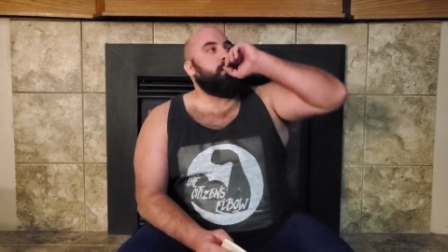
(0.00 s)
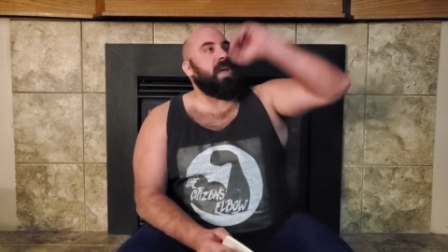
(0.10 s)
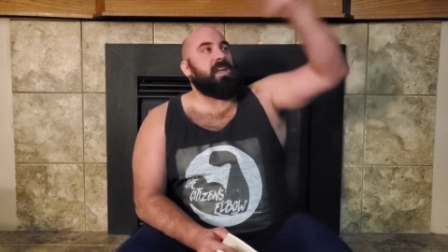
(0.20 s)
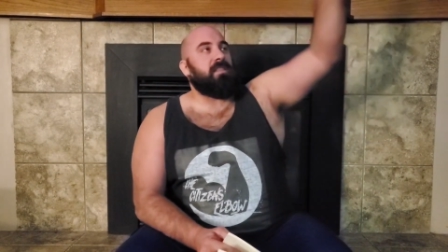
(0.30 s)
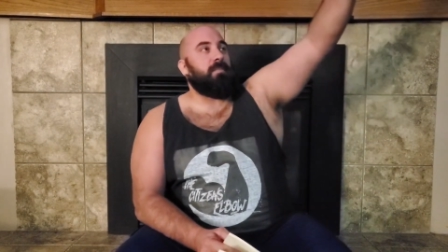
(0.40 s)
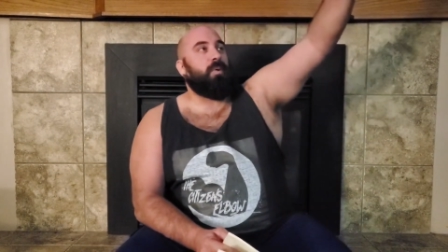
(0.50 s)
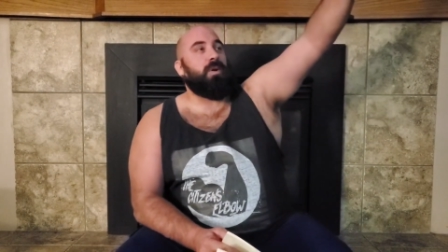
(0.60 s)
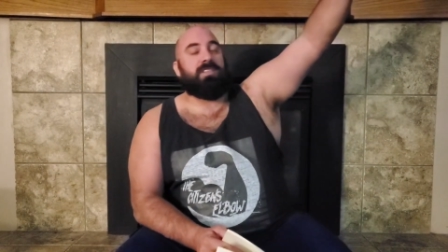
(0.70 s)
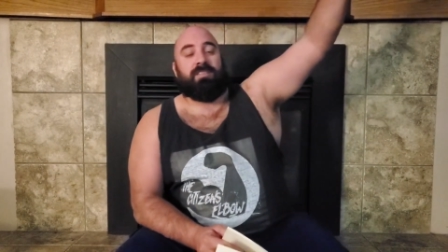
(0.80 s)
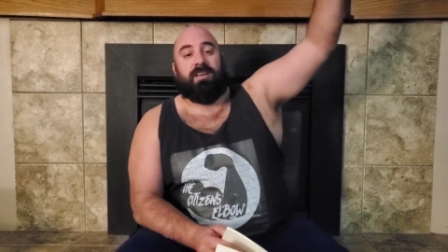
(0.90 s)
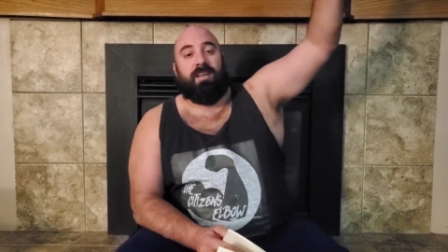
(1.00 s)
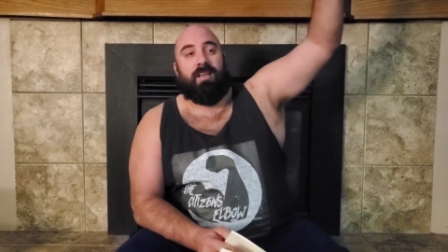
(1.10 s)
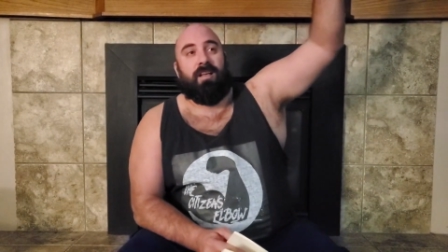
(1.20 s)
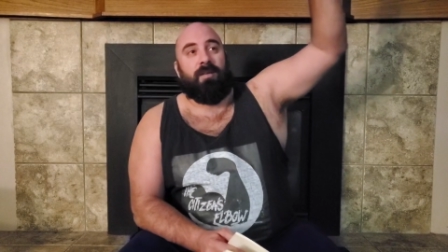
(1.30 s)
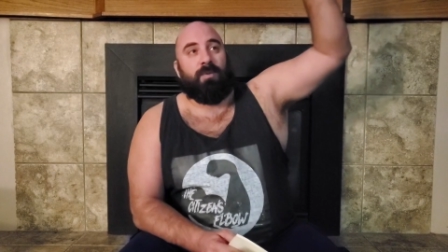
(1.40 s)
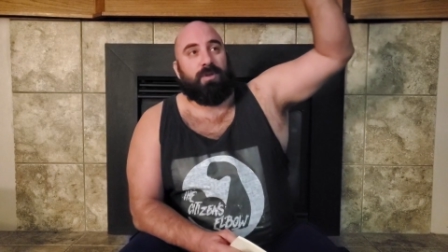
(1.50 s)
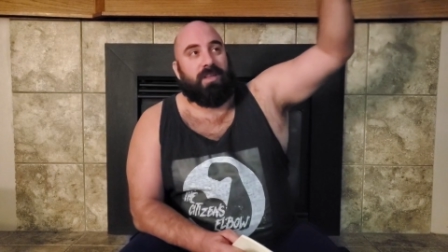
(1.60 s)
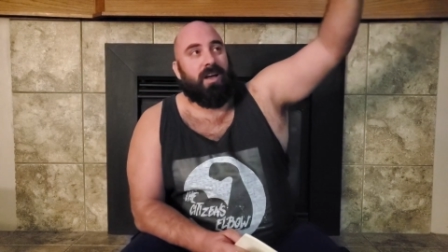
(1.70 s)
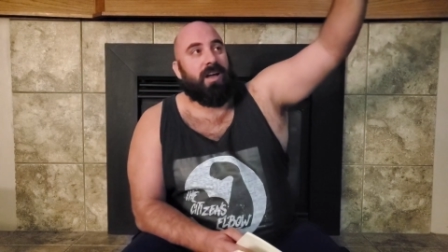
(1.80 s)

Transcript: picking the points about